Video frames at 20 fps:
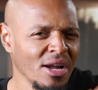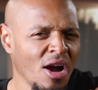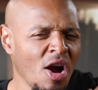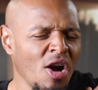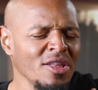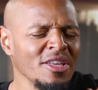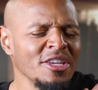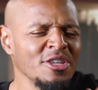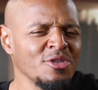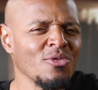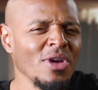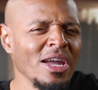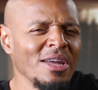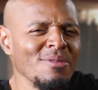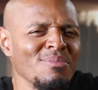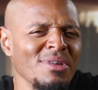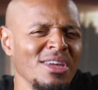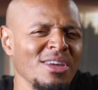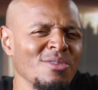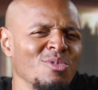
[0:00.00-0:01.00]
all these
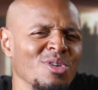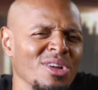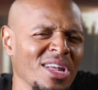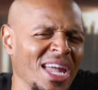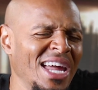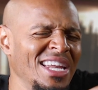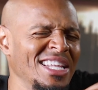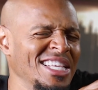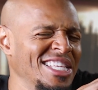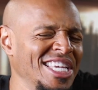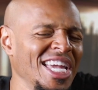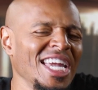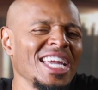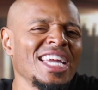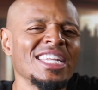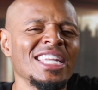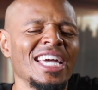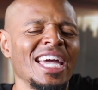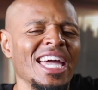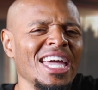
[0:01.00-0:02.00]
great men were kind of
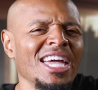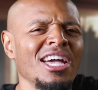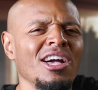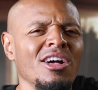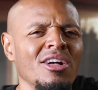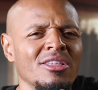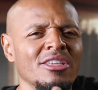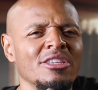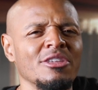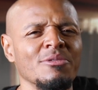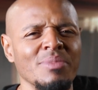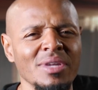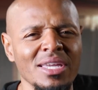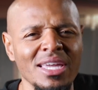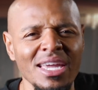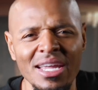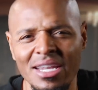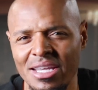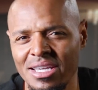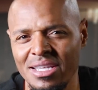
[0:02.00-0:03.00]
taking an L in the
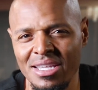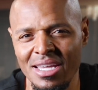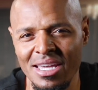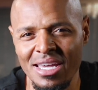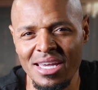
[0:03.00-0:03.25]
beginning.